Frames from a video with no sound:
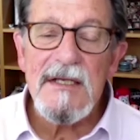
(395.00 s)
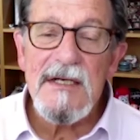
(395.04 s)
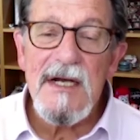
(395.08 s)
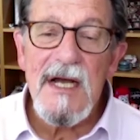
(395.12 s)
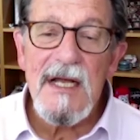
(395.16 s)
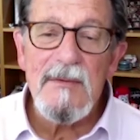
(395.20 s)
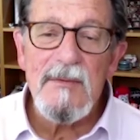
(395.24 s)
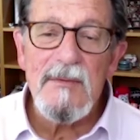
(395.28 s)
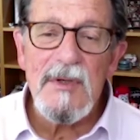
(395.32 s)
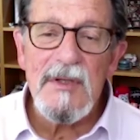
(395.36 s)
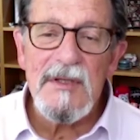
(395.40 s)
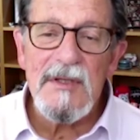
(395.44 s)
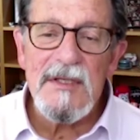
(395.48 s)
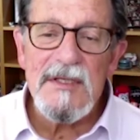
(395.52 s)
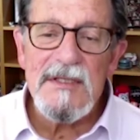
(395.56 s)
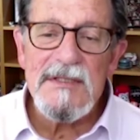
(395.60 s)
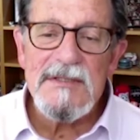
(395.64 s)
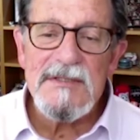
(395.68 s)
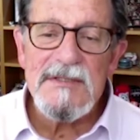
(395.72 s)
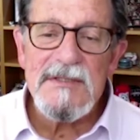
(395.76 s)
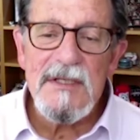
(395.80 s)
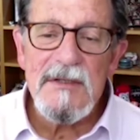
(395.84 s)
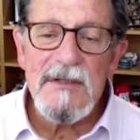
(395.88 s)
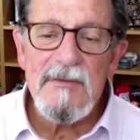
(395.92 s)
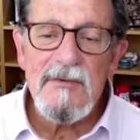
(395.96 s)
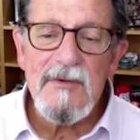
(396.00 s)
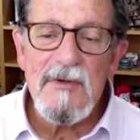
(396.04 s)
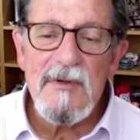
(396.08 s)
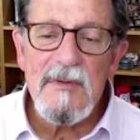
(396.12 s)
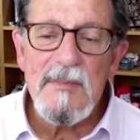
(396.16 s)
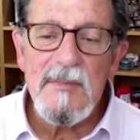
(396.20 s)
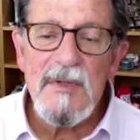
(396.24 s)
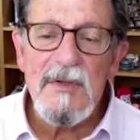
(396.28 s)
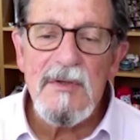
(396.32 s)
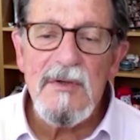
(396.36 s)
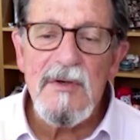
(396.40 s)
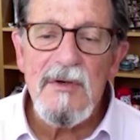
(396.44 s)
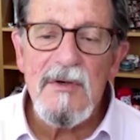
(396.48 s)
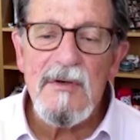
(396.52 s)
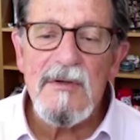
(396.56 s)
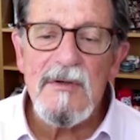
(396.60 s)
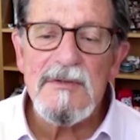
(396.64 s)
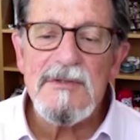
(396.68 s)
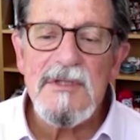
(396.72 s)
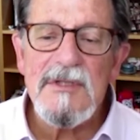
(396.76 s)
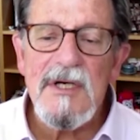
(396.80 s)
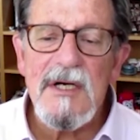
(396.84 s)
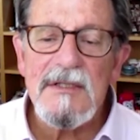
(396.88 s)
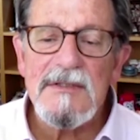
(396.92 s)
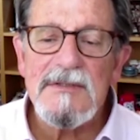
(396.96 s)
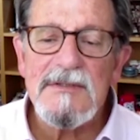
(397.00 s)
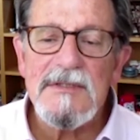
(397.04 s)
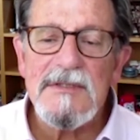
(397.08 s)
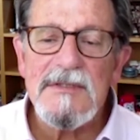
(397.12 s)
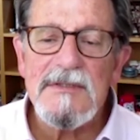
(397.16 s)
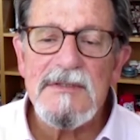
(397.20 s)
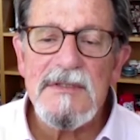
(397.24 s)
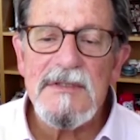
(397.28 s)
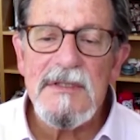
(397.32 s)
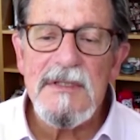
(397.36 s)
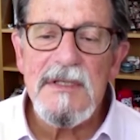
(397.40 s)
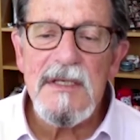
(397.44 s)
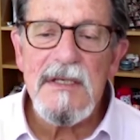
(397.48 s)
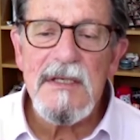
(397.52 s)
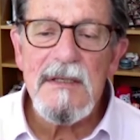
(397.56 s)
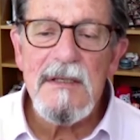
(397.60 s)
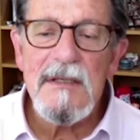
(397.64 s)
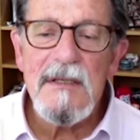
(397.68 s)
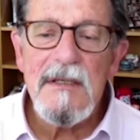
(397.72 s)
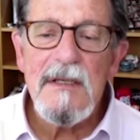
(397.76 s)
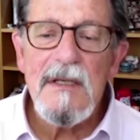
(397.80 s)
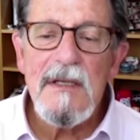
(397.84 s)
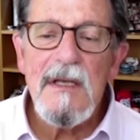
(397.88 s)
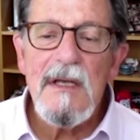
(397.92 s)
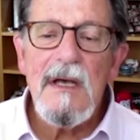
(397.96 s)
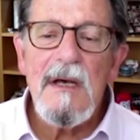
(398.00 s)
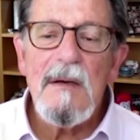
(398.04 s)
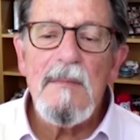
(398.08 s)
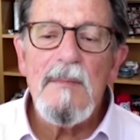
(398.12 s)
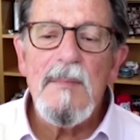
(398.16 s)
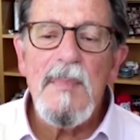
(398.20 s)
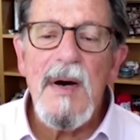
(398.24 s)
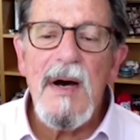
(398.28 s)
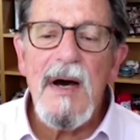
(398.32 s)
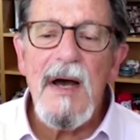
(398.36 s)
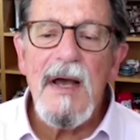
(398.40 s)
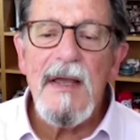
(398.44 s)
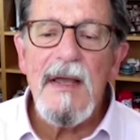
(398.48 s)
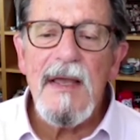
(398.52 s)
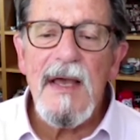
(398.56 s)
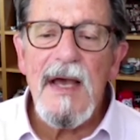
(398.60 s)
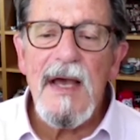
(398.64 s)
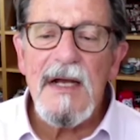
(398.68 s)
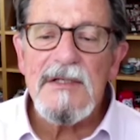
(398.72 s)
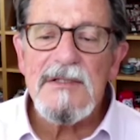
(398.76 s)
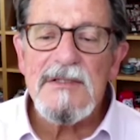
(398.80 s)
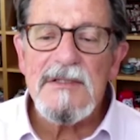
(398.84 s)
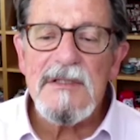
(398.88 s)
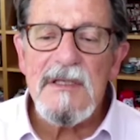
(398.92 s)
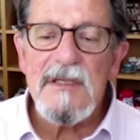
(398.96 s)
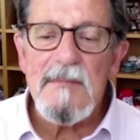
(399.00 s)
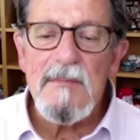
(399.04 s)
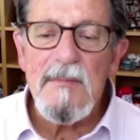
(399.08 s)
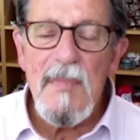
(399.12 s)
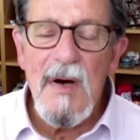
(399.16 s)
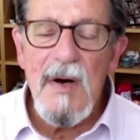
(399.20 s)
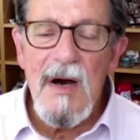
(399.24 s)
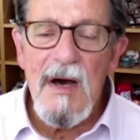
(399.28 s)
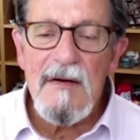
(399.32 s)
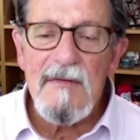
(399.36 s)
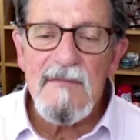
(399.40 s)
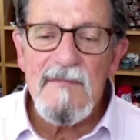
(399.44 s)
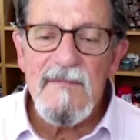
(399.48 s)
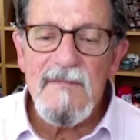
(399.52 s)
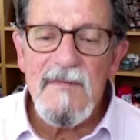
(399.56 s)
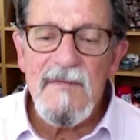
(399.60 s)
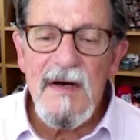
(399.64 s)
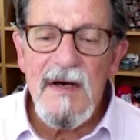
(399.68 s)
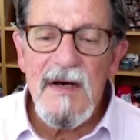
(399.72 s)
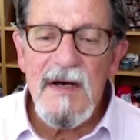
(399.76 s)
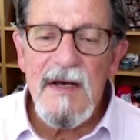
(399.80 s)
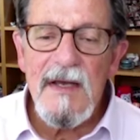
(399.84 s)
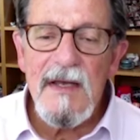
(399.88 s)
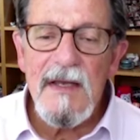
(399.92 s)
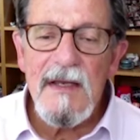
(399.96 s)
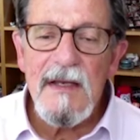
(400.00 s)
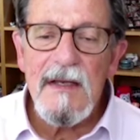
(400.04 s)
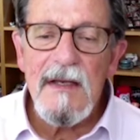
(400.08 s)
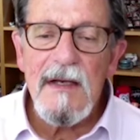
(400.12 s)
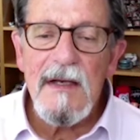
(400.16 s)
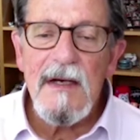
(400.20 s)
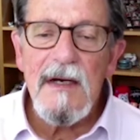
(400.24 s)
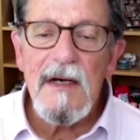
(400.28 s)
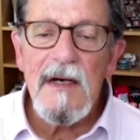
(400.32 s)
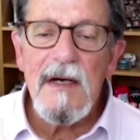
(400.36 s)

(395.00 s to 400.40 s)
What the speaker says: release syndrome and neurotoxicity by actually modifying